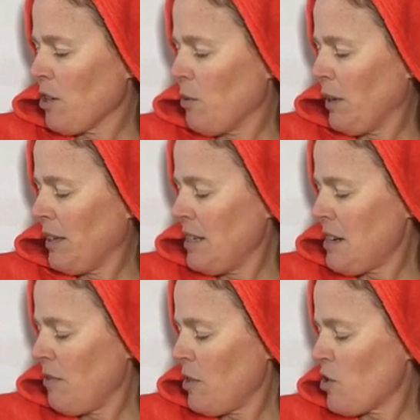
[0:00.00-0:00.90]
quickly
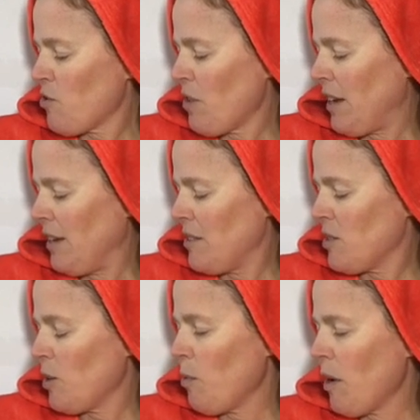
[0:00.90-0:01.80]
down the street.
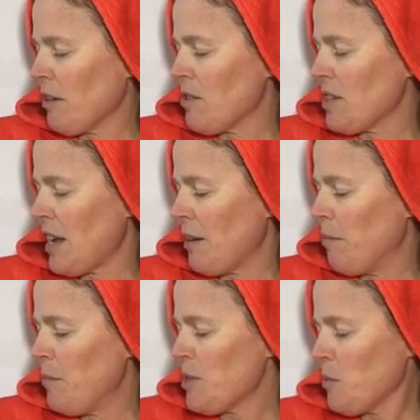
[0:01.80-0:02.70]
Stillwater said,
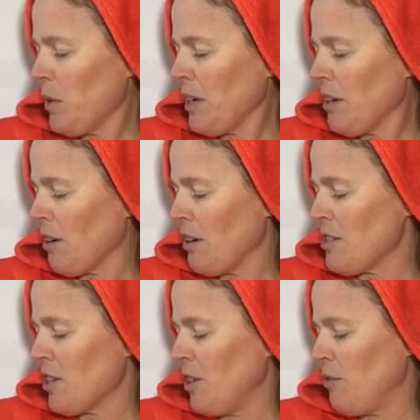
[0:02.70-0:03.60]
Miss Whitaker
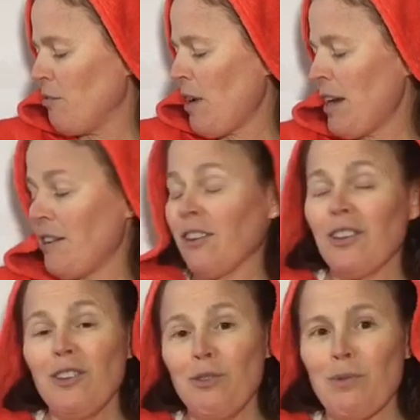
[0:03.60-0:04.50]
is a good friend.
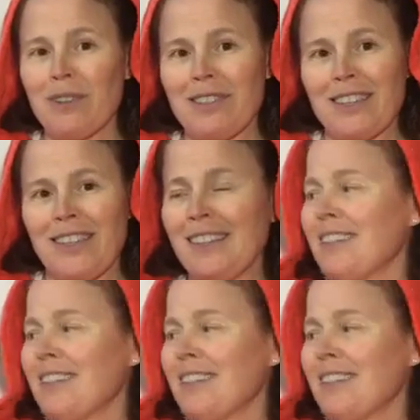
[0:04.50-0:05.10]
You will see.